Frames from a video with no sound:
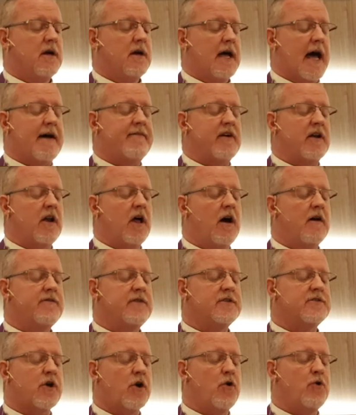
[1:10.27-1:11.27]
Having loved
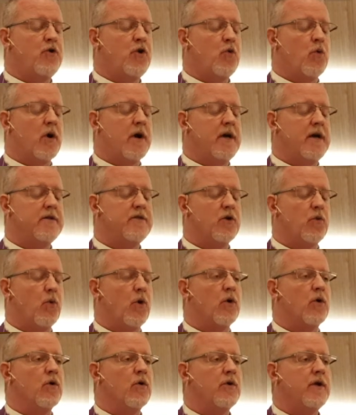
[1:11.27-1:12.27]
his own who were in the
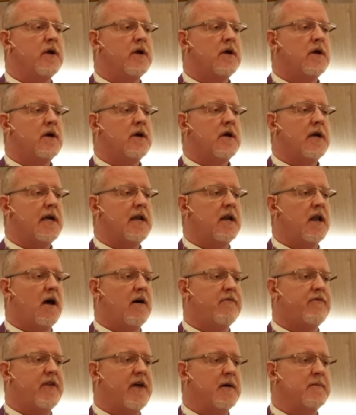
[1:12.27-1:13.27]
world, he
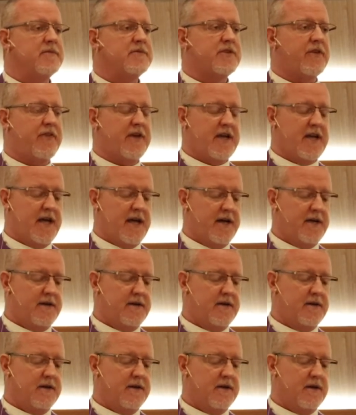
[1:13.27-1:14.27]
loved them to the
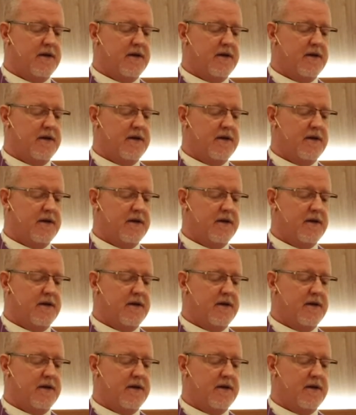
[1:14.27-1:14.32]
end.